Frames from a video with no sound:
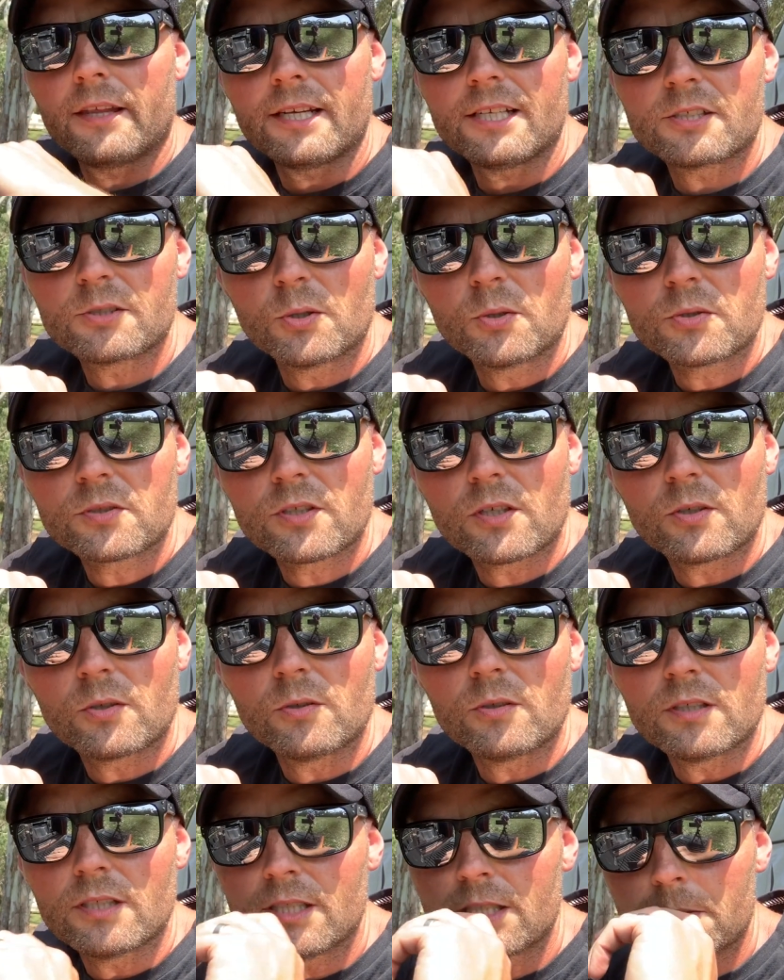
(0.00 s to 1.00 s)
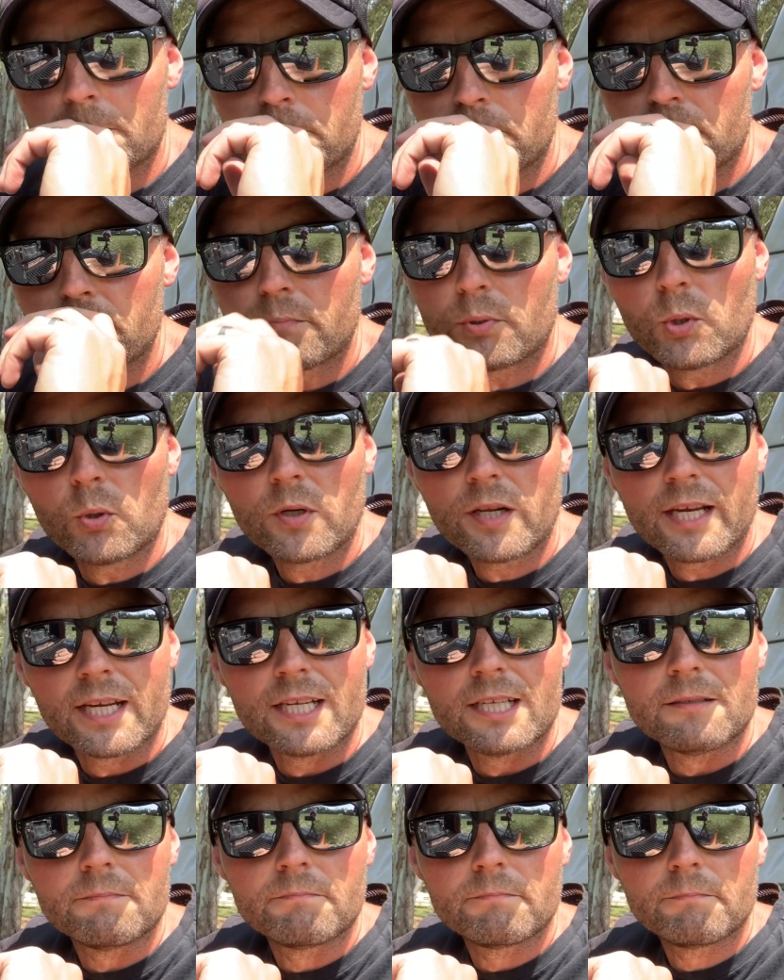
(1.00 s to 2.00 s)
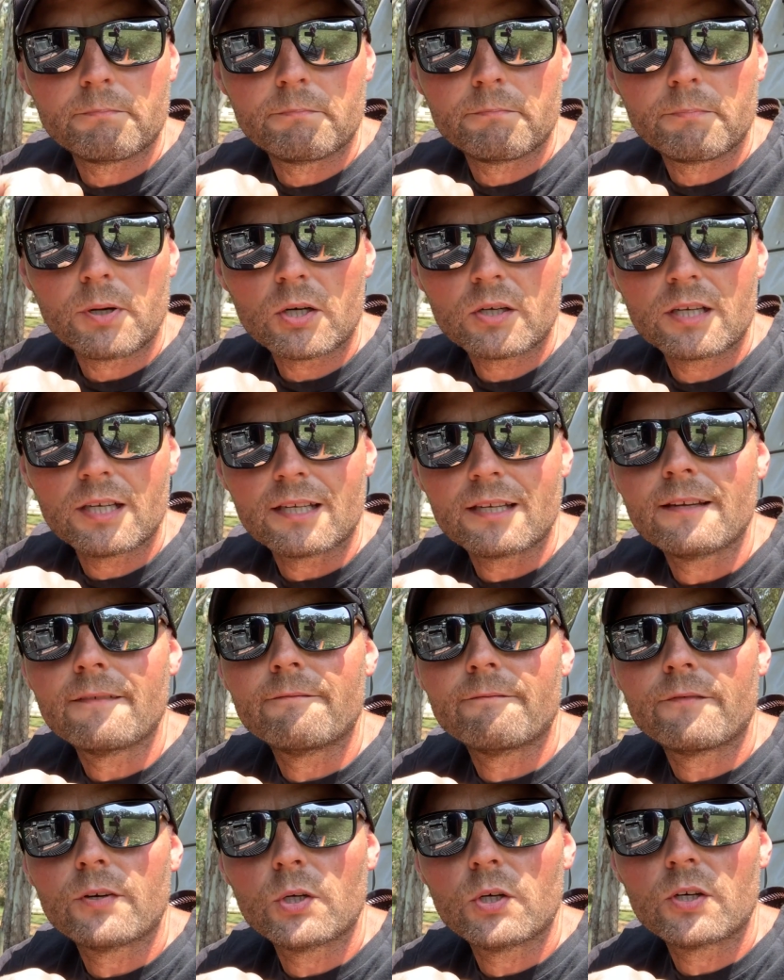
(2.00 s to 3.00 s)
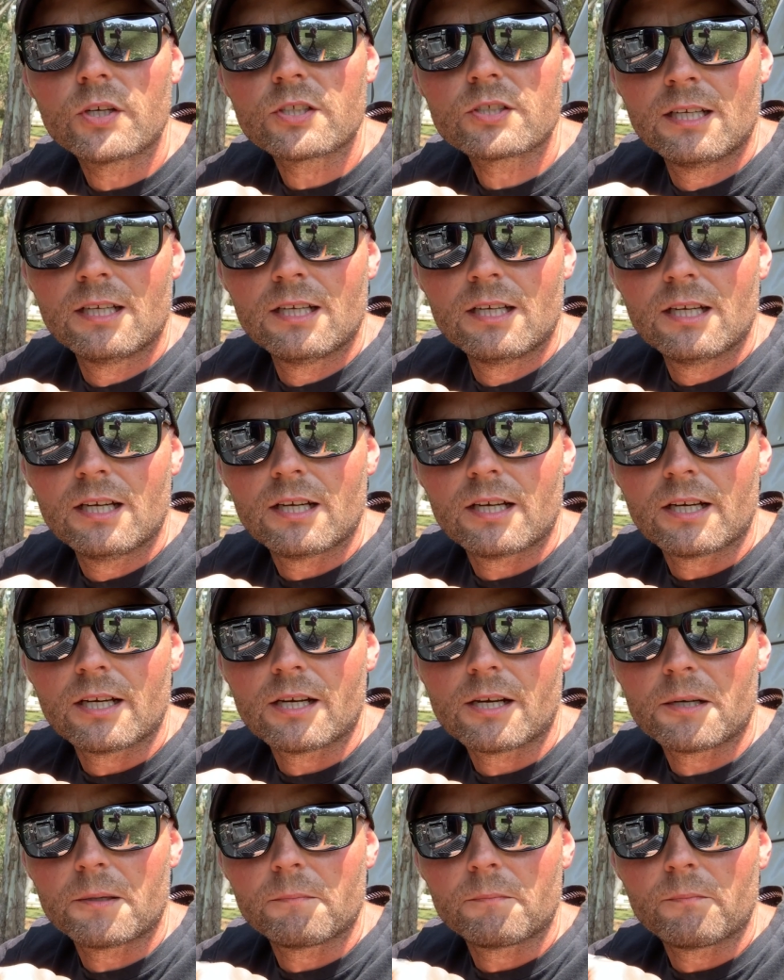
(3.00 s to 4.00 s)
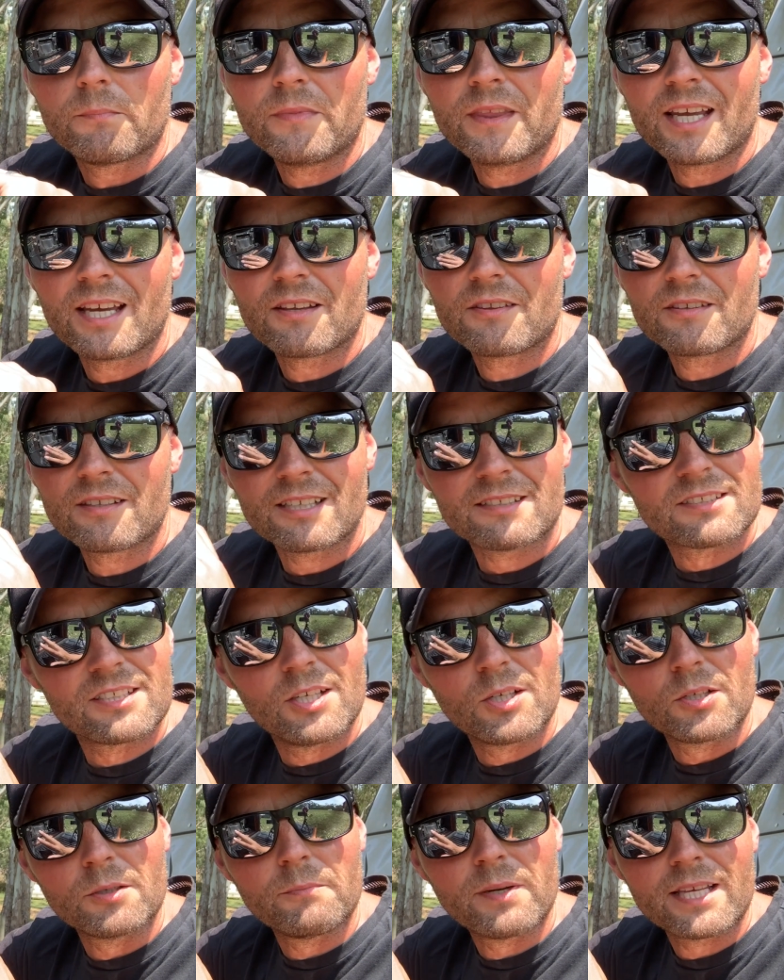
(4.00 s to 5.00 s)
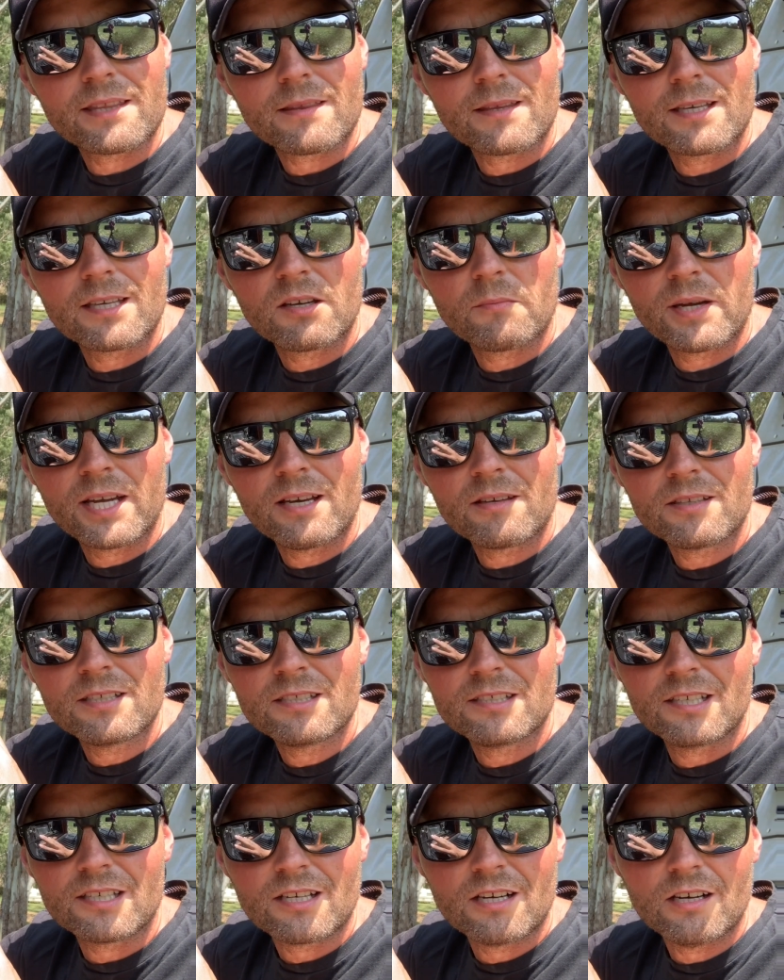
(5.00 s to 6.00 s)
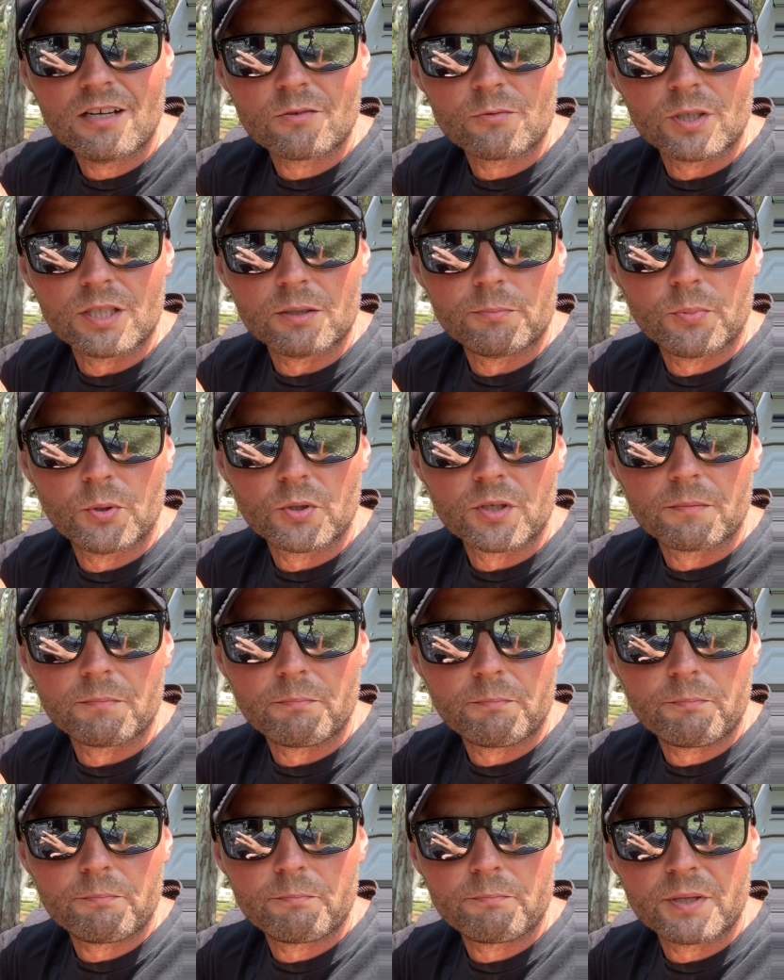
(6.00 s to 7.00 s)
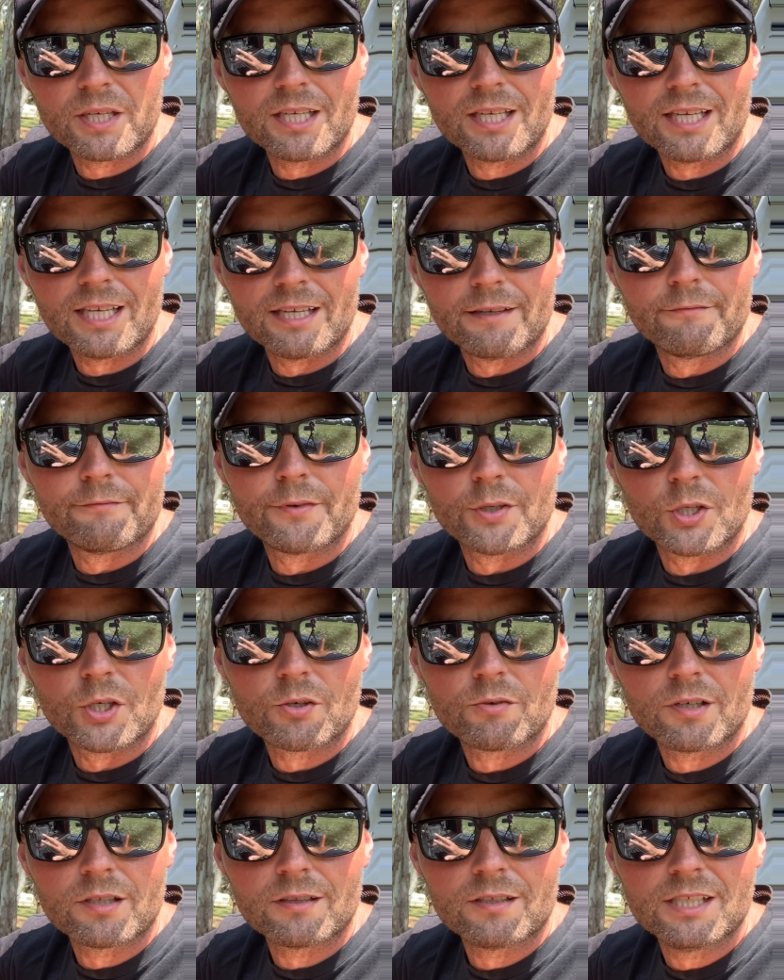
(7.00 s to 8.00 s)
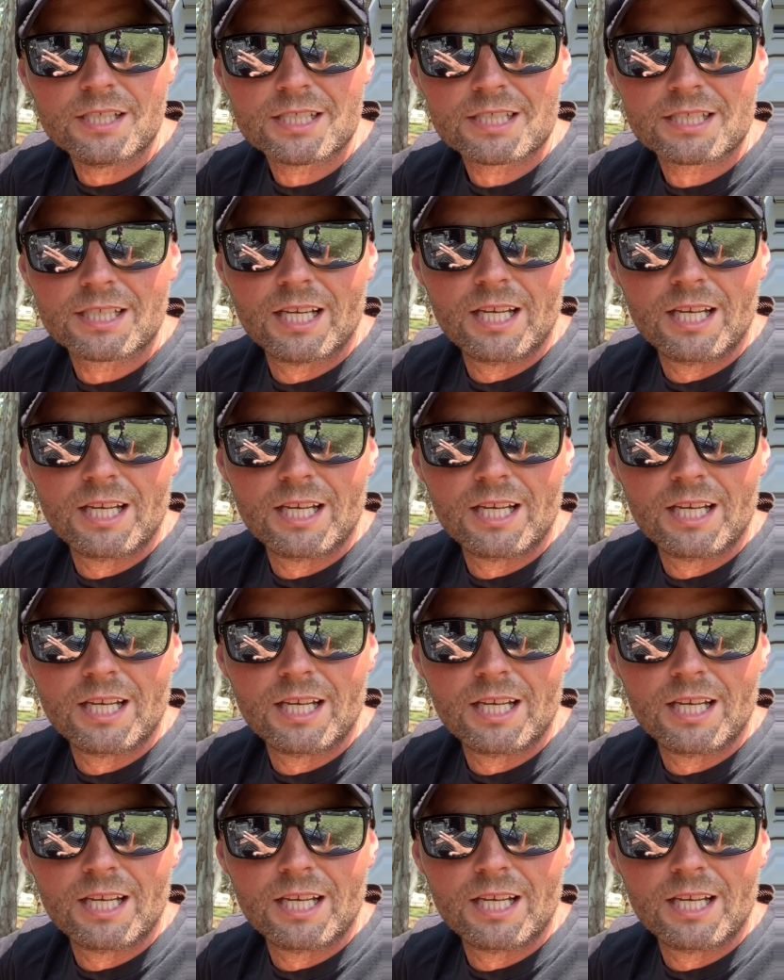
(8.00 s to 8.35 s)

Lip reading: he's bought a pocket inverter. Now that's the only bad thing about this, you can't really put a big inverter on this.